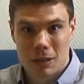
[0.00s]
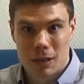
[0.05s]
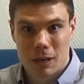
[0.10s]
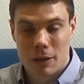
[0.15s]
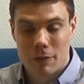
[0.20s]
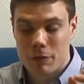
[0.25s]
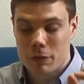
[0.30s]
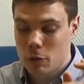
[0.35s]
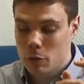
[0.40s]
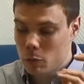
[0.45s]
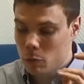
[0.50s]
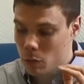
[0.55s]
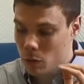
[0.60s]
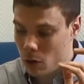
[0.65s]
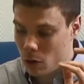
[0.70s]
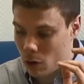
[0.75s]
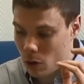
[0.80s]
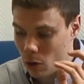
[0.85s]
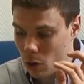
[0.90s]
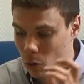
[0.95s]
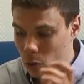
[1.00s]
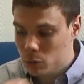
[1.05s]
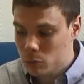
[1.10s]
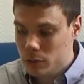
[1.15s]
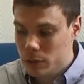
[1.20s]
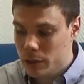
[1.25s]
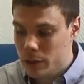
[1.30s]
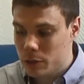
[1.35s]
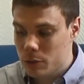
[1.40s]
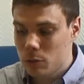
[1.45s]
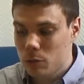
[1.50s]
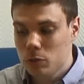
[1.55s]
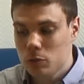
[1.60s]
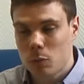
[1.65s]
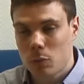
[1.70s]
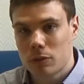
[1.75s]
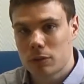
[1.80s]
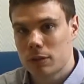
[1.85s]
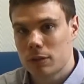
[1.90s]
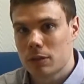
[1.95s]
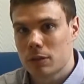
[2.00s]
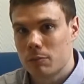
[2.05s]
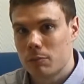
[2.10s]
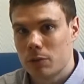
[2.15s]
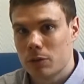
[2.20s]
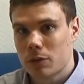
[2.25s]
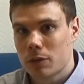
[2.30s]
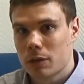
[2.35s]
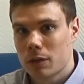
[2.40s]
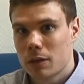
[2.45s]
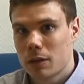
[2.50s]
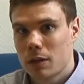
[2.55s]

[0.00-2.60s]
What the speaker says: If you only use what's in the book,